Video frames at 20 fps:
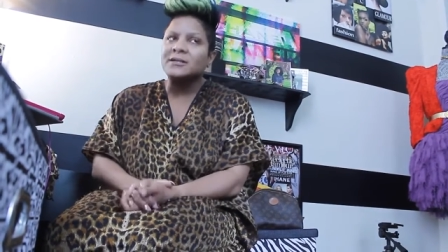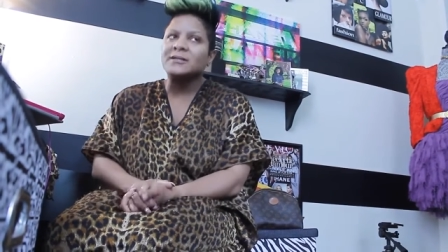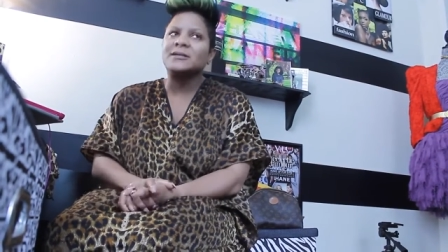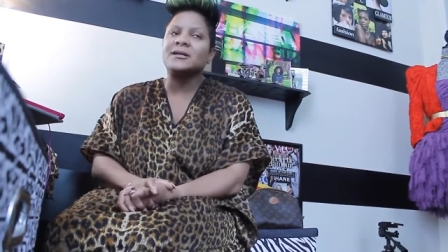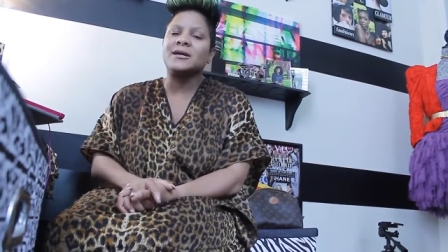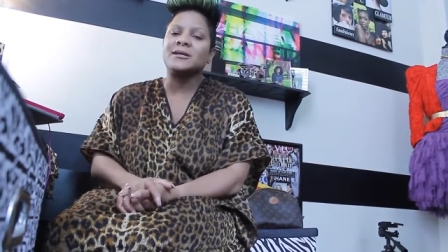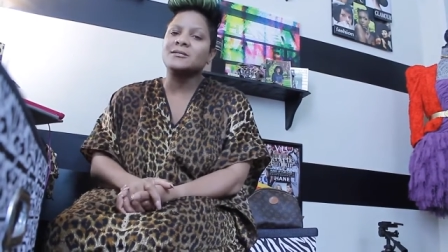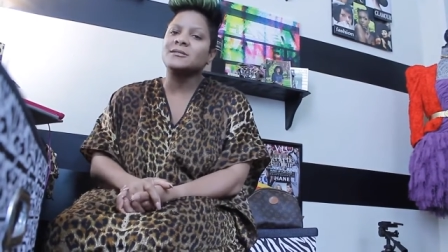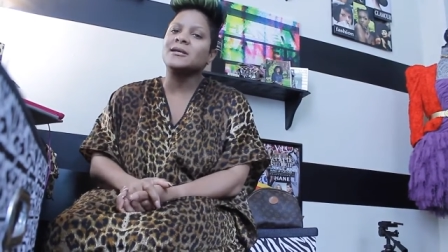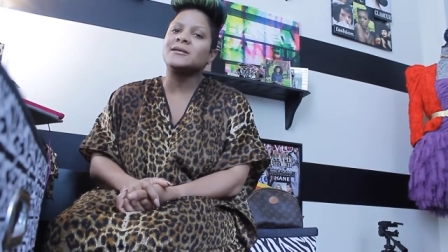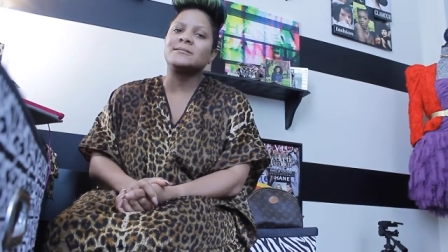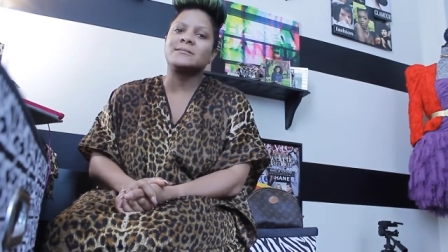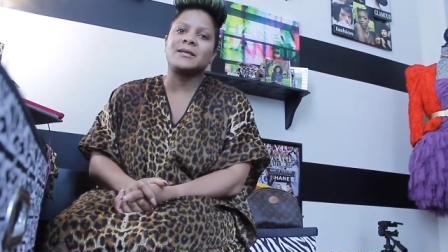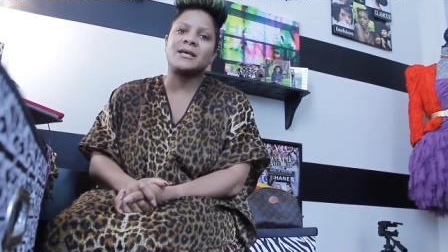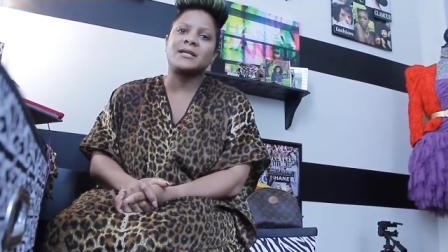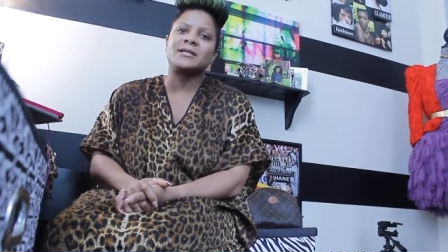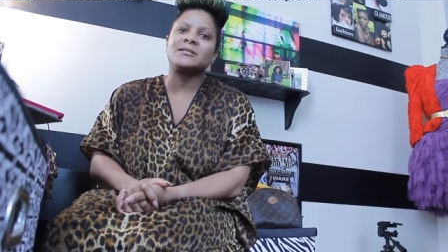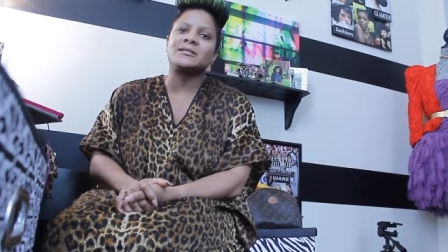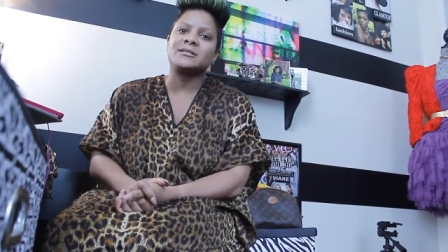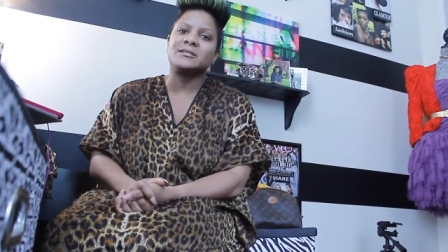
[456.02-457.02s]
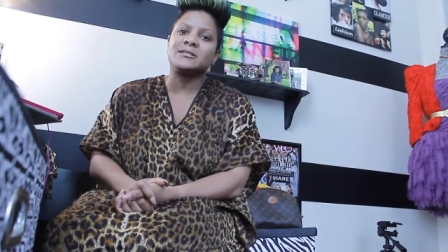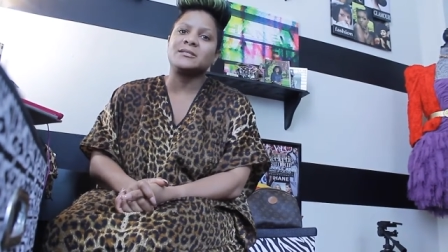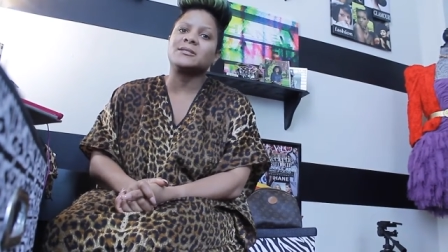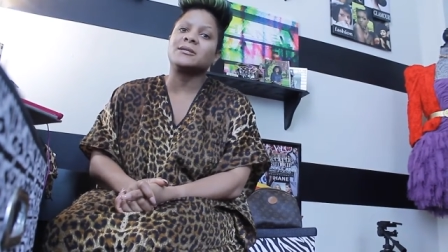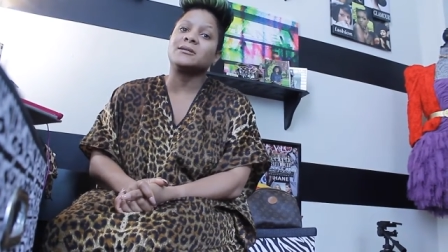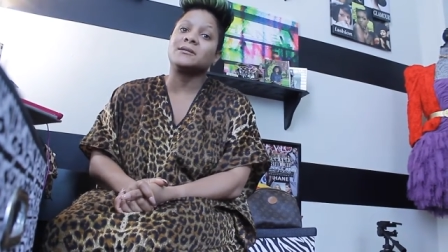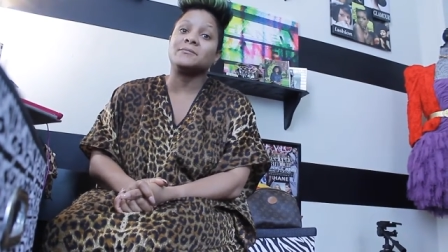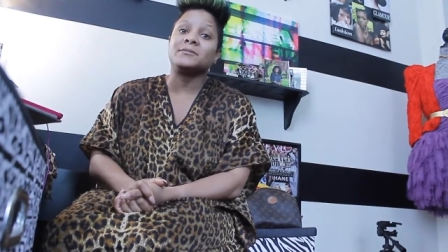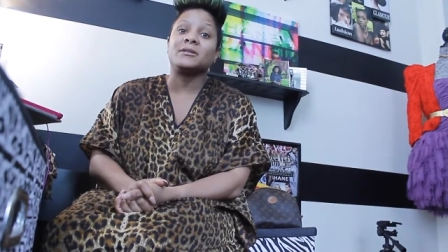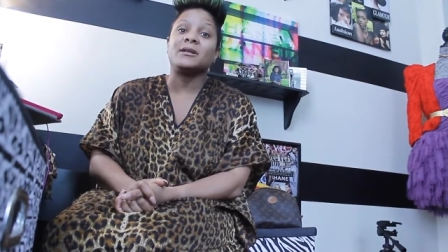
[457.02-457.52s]
Nine times out of ten it's
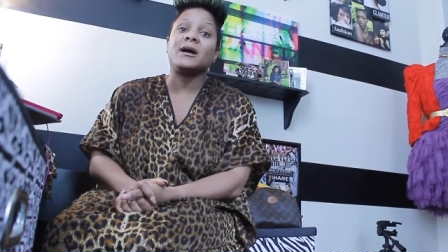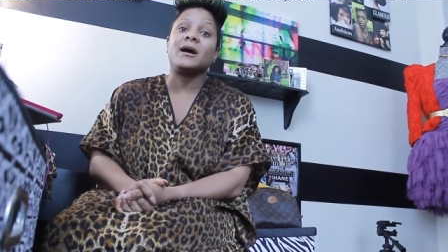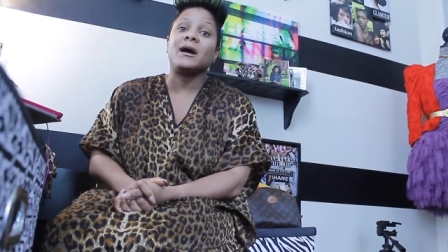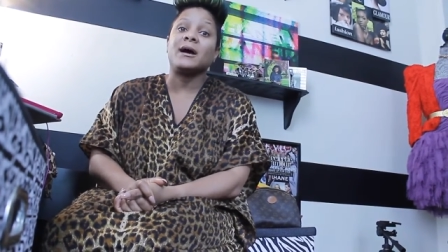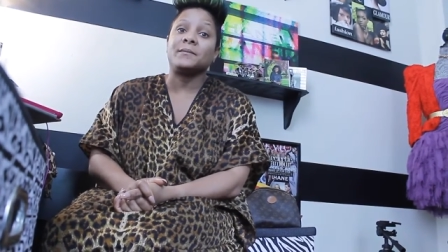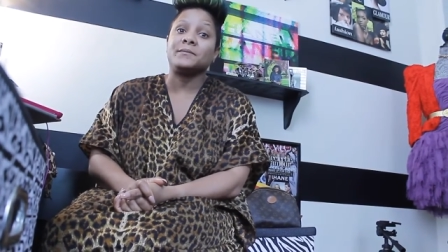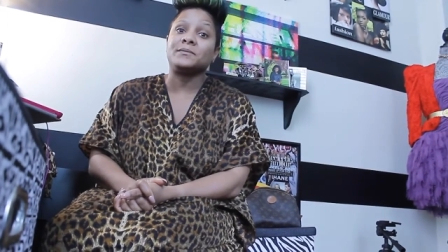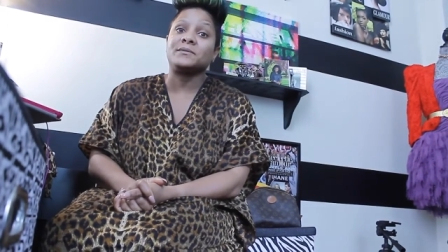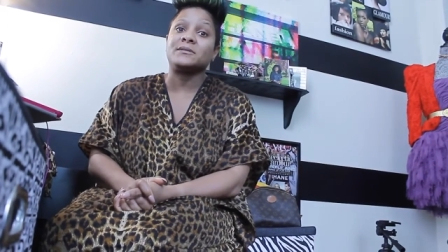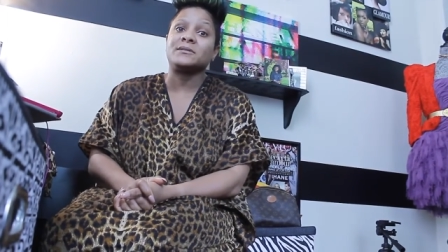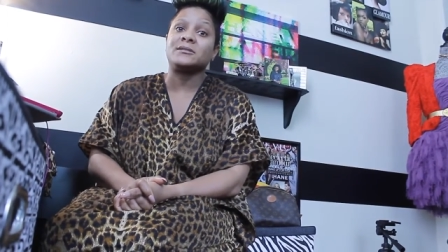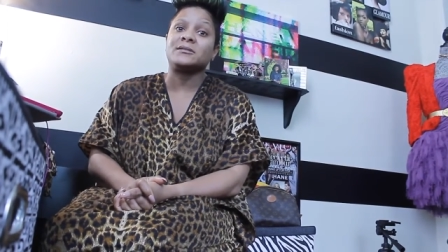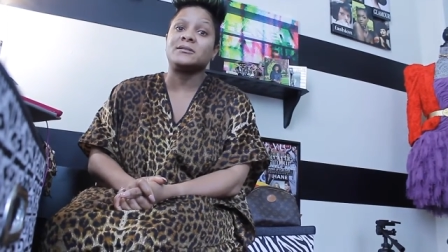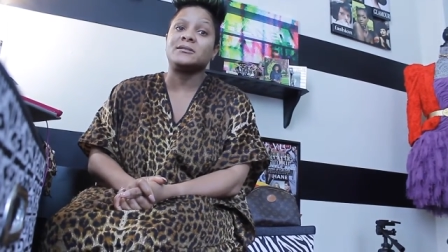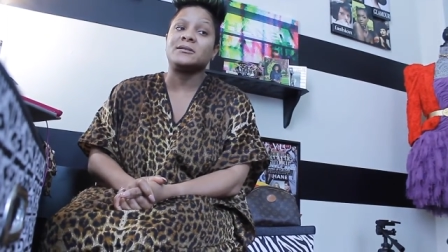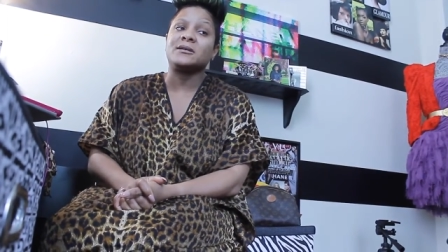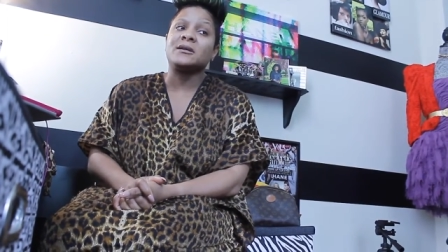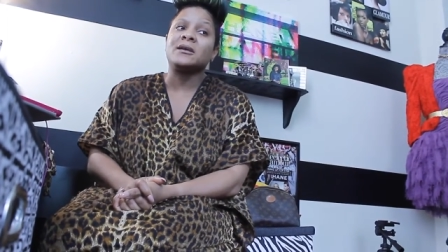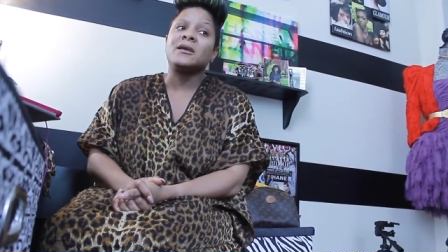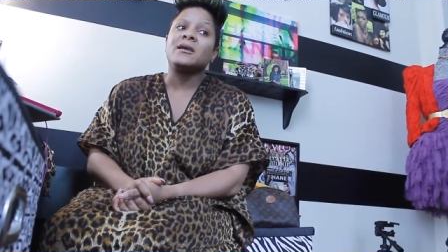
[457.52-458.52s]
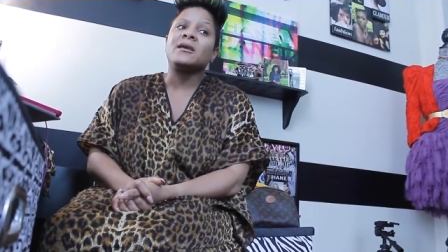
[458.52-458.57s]
gonna be the opposite,